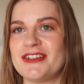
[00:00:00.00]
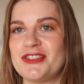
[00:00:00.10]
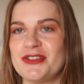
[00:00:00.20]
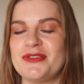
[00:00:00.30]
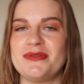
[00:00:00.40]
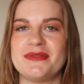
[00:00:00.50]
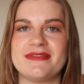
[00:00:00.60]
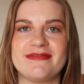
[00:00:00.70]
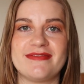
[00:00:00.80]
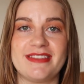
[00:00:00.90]
I do
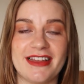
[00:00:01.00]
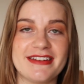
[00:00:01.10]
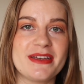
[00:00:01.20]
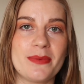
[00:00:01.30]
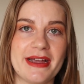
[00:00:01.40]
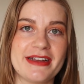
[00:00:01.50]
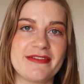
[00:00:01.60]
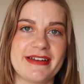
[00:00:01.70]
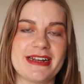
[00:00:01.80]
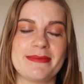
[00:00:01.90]
like wearing
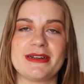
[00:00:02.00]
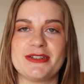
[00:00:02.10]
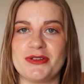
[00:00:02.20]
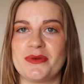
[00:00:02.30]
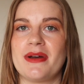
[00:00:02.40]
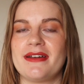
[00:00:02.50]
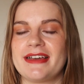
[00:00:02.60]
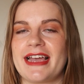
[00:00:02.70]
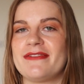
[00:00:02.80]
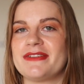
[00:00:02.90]
a red lip and I do quite
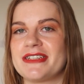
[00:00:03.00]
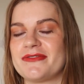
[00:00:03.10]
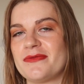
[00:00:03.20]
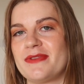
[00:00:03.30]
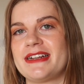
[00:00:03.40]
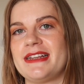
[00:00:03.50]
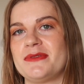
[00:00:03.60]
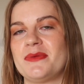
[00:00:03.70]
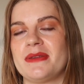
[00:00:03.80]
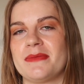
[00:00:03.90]
like having different red
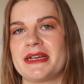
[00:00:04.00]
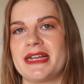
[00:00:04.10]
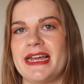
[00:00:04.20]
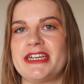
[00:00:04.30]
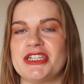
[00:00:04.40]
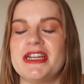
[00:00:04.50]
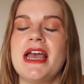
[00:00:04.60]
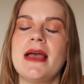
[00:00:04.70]
lips within my collection